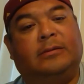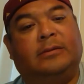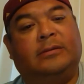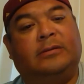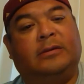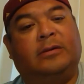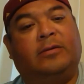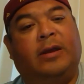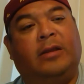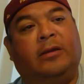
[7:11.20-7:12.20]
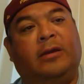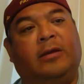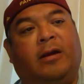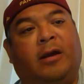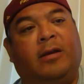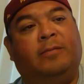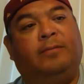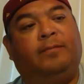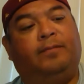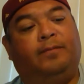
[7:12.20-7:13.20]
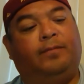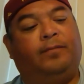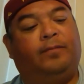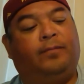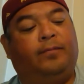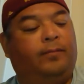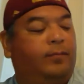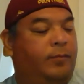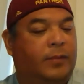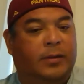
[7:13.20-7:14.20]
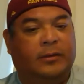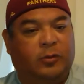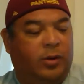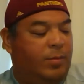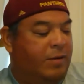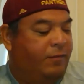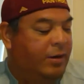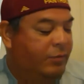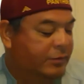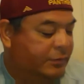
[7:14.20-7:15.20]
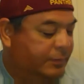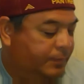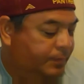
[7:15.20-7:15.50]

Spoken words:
That's a great looking card. It's one of my favorites.